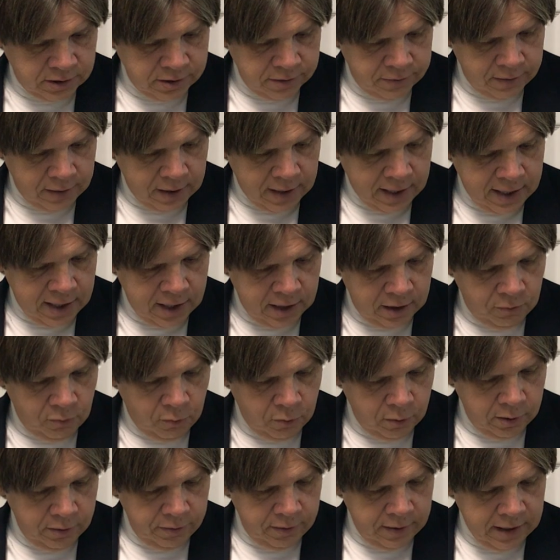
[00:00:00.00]
to the land
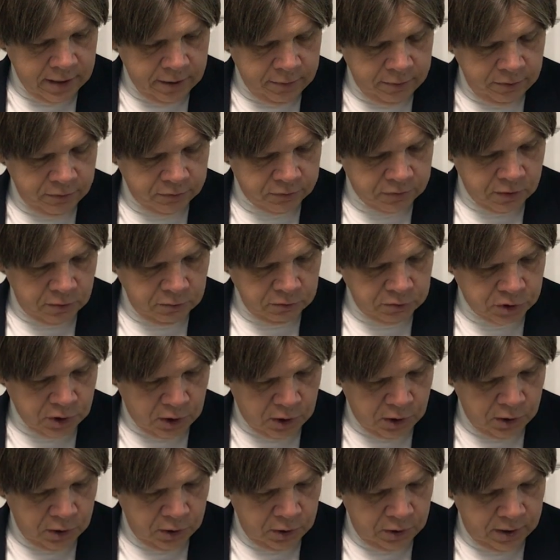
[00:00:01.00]
where thou hast
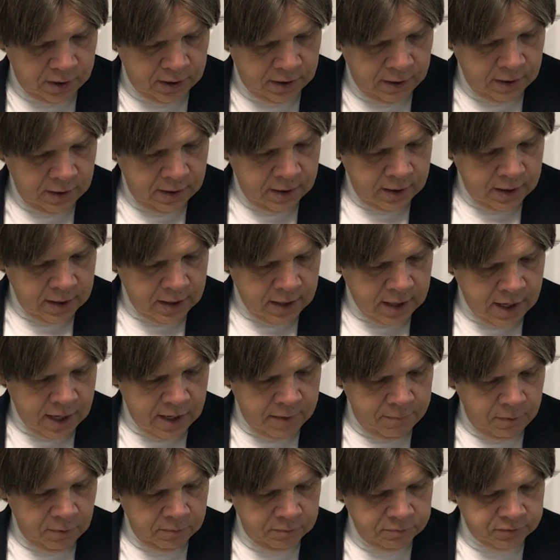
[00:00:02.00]
sojourned. And
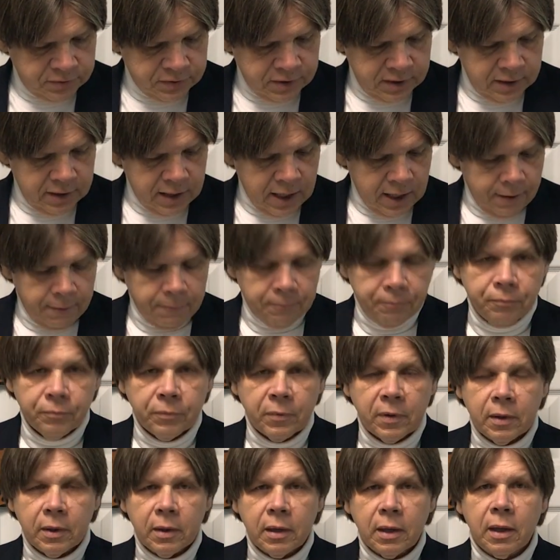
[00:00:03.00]
Abram said,
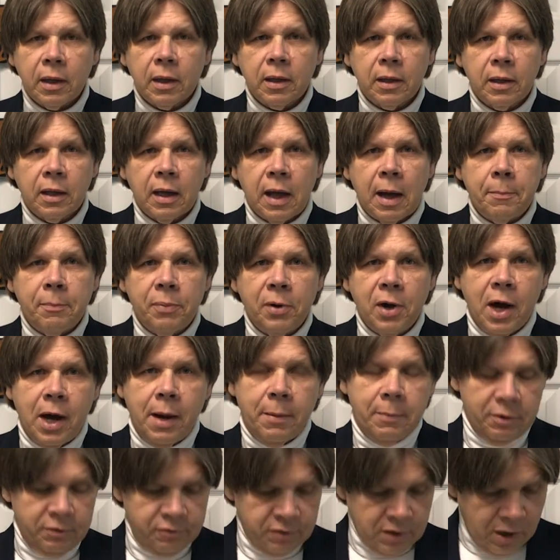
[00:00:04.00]
I
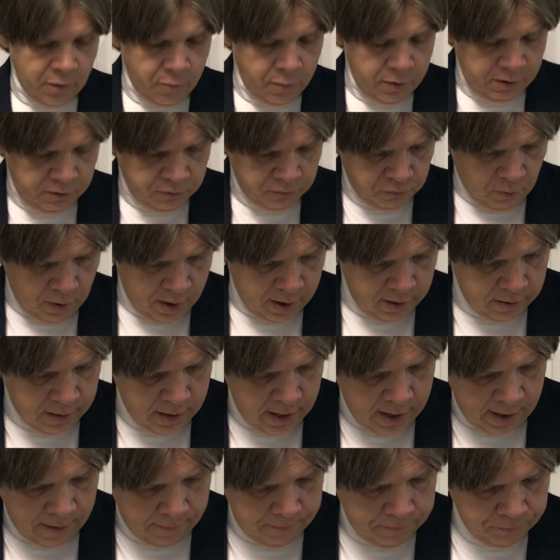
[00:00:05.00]
promise, I will swear
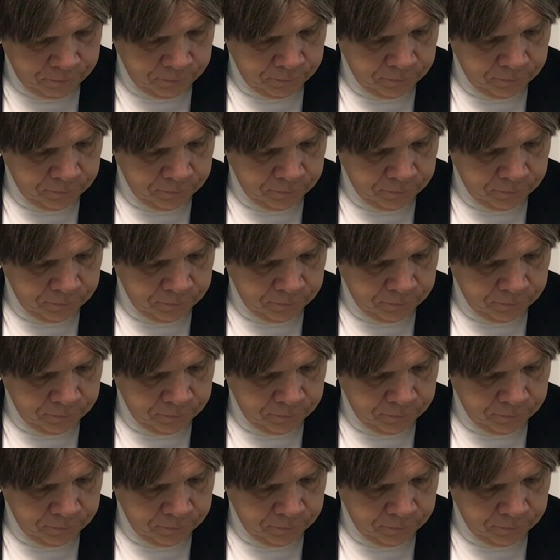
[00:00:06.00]
that.